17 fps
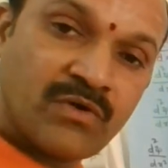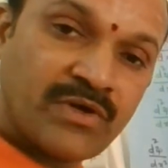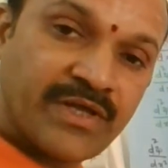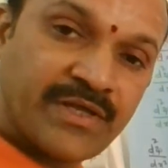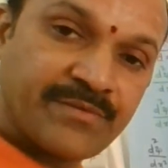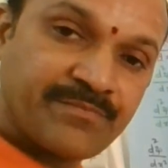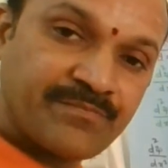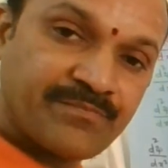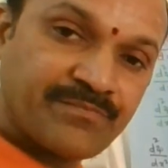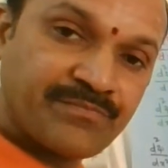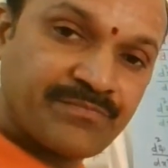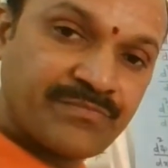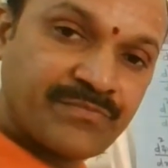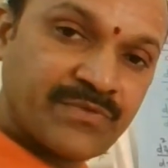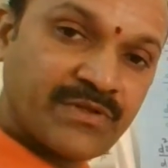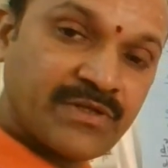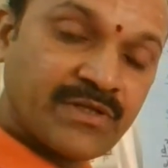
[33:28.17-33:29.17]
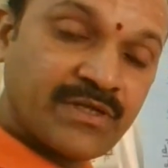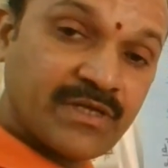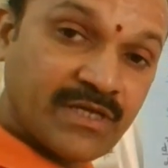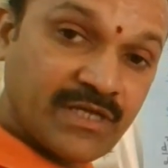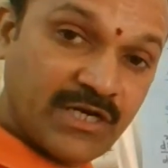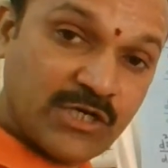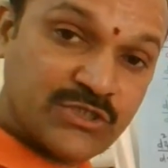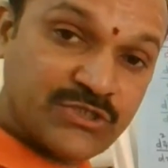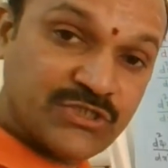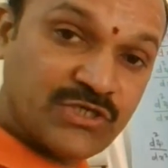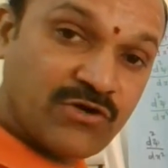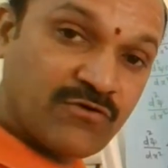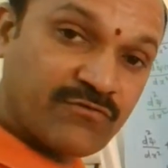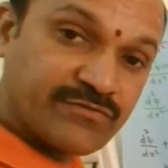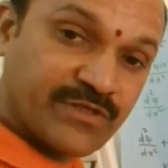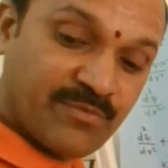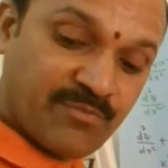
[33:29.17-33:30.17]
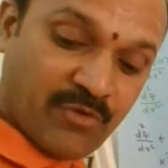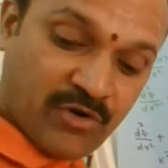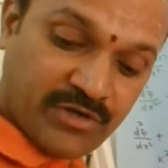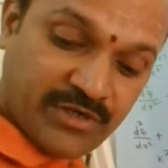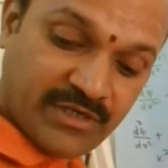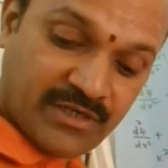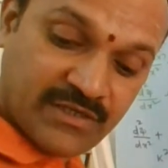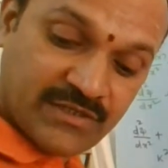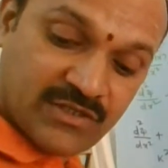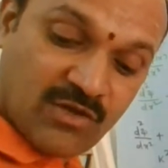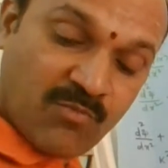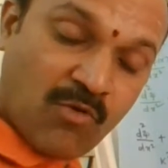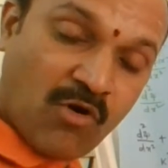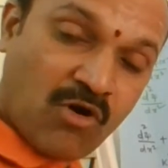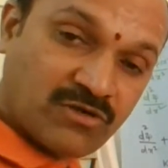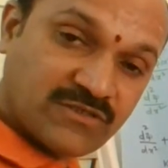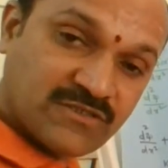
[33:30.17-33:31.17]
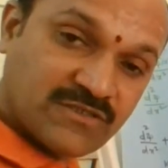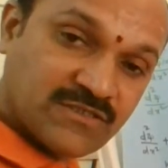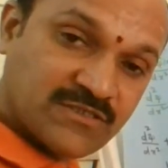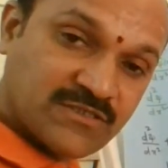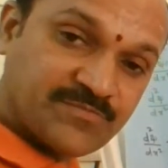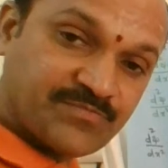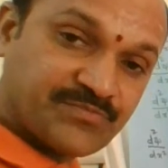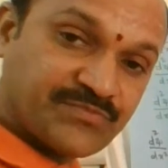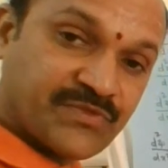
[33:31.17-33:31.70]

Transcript: Okay, energy of the particle in the box.